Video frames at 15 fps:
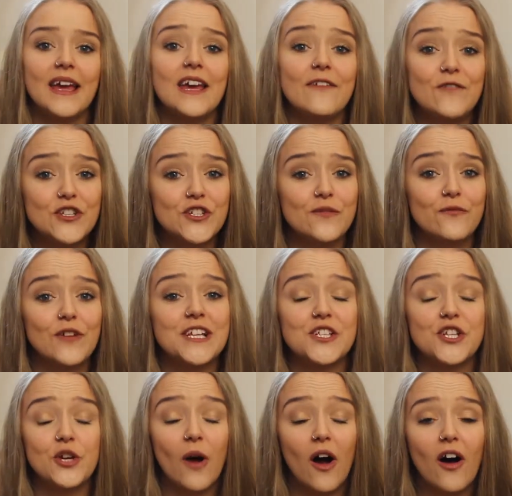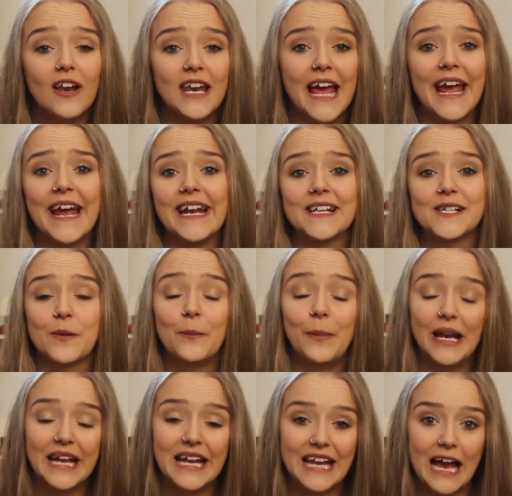If for some reason you are late and it's
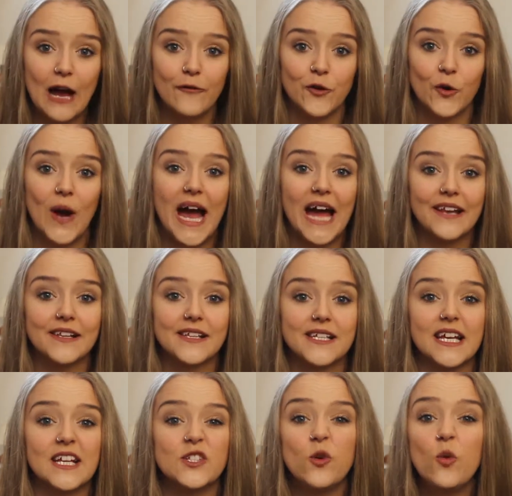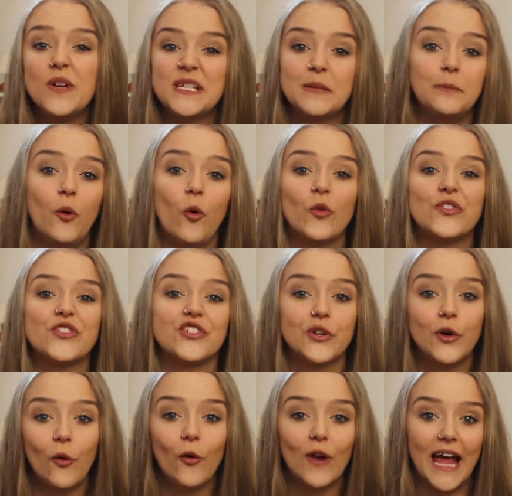completely out of your hands, it's always important to
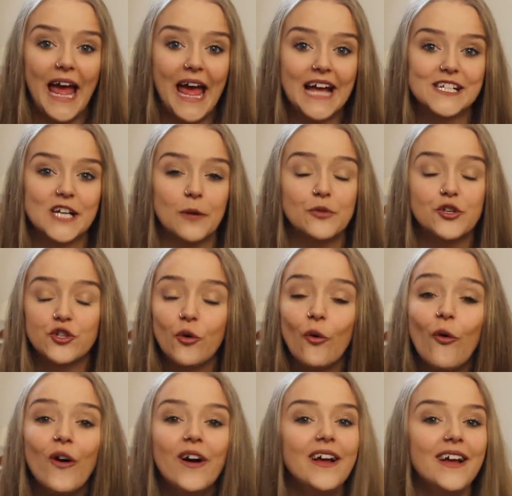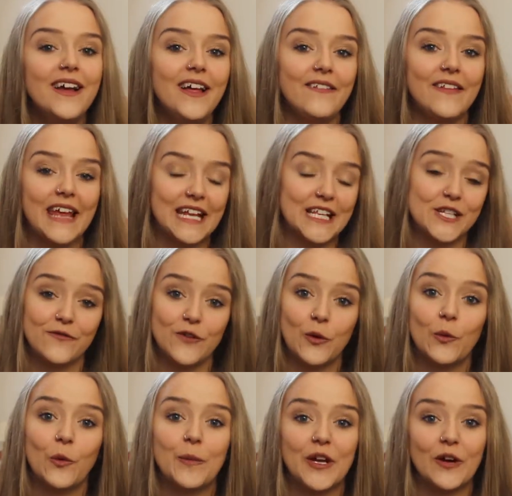call ahead. I'm sure the
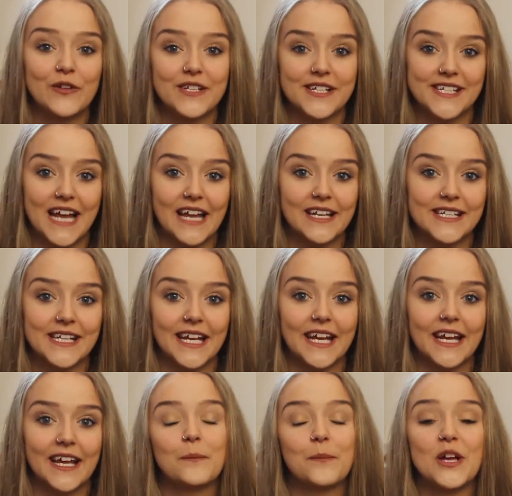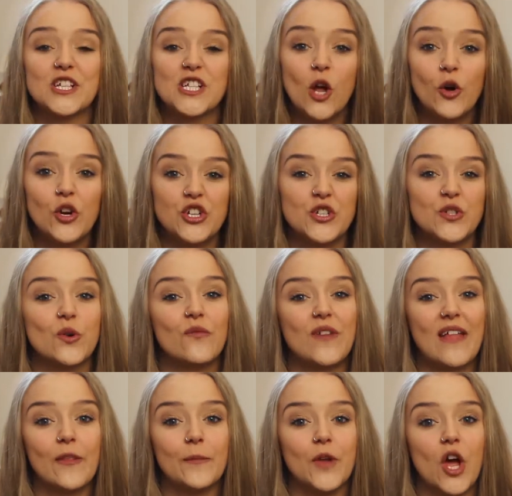interviewer will be understanding, but as long as you sort of
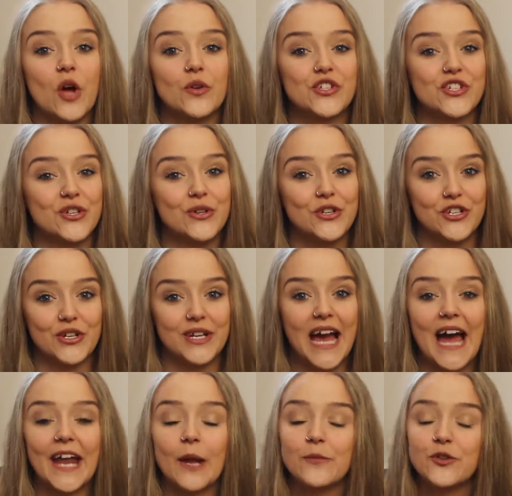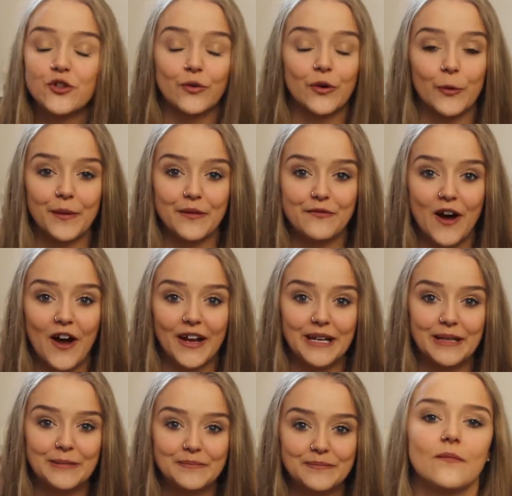let them know as soon as you can, I'm sure it'll be fine.